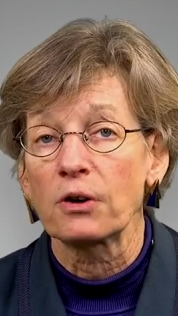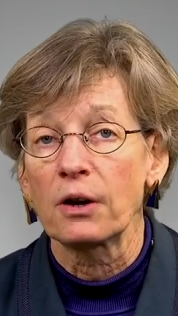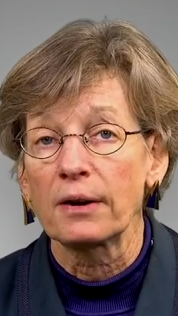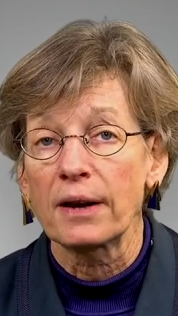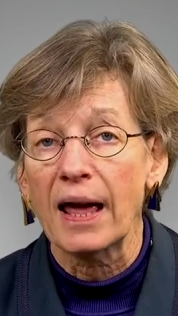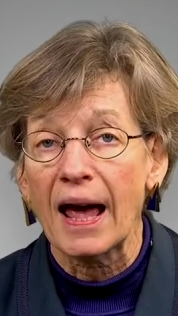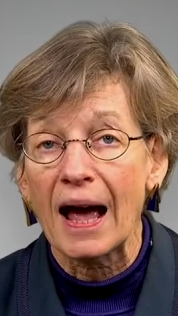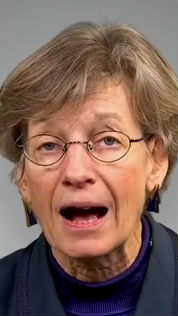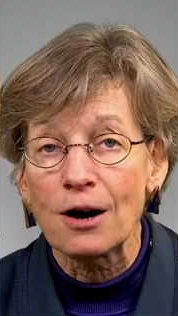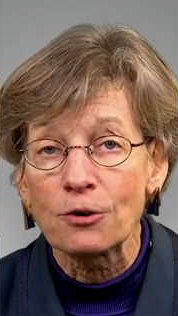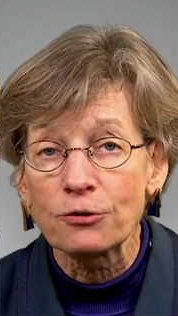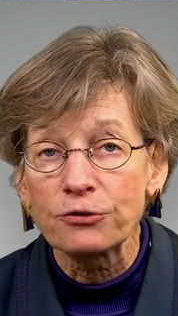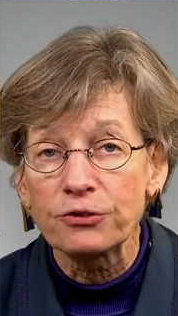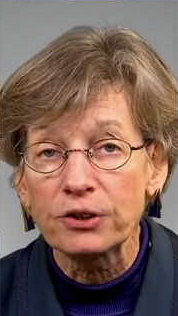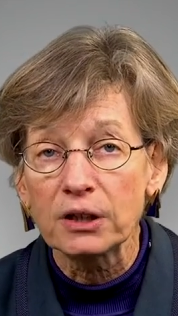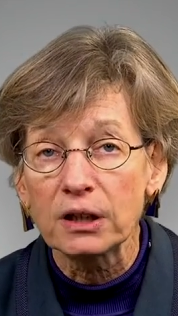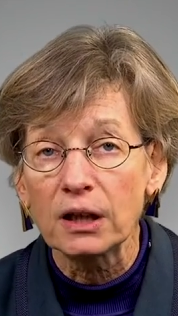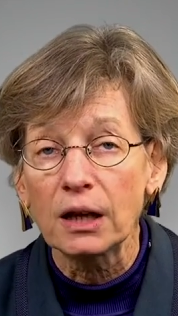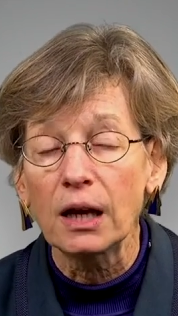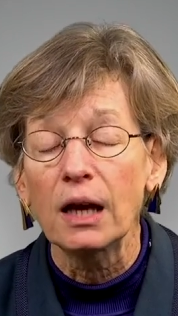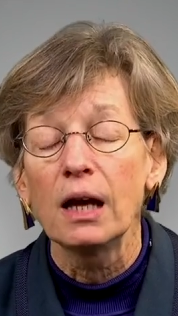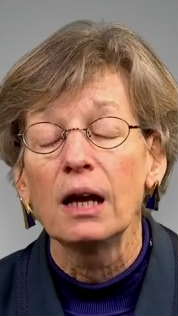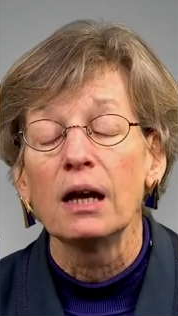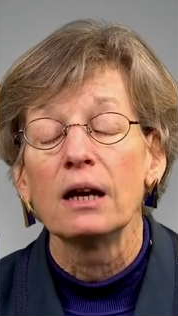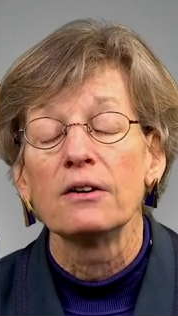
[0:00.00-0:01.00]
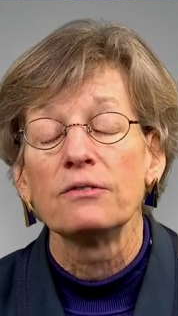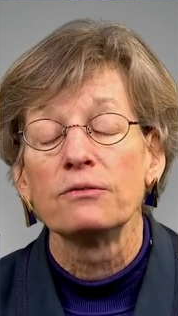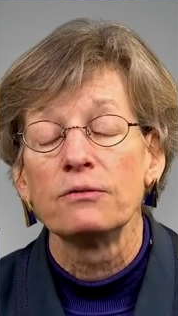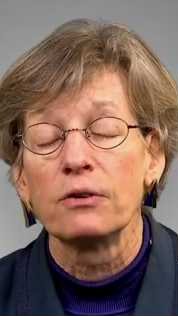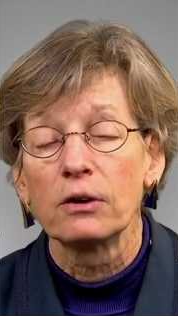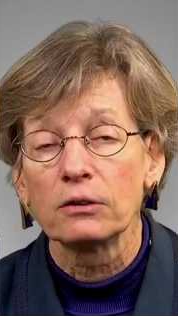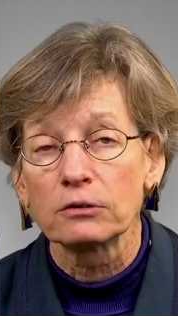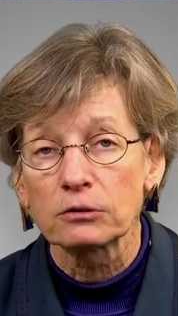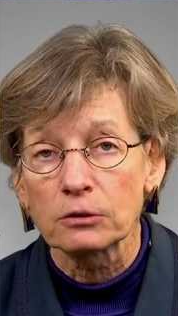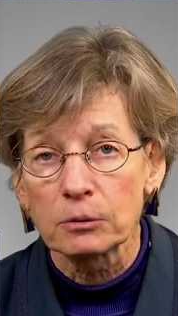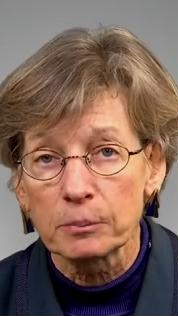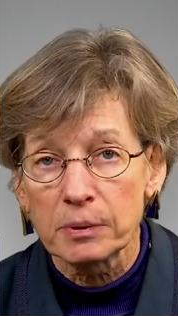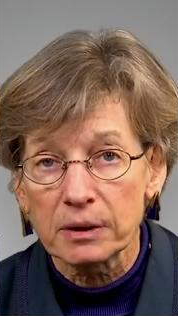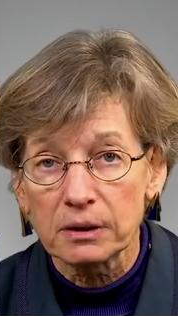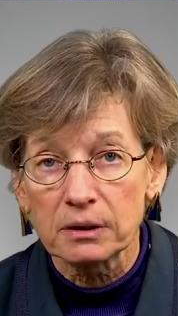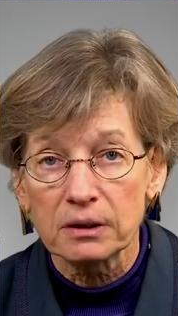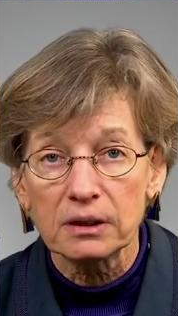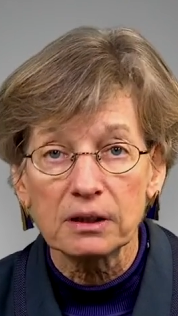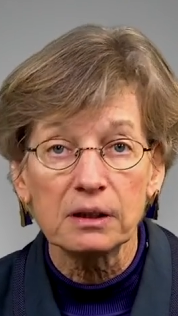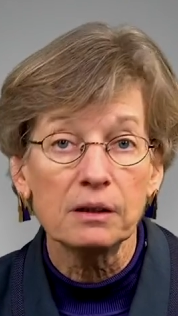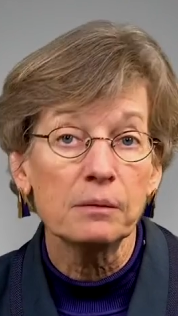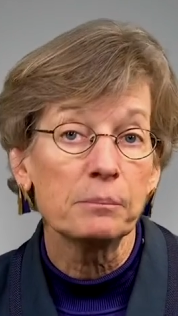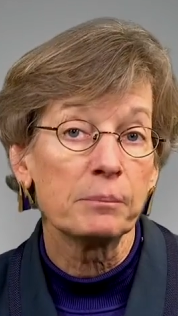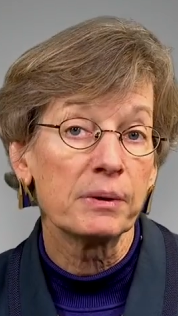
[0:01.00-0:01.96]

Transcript: on housing vulnerability,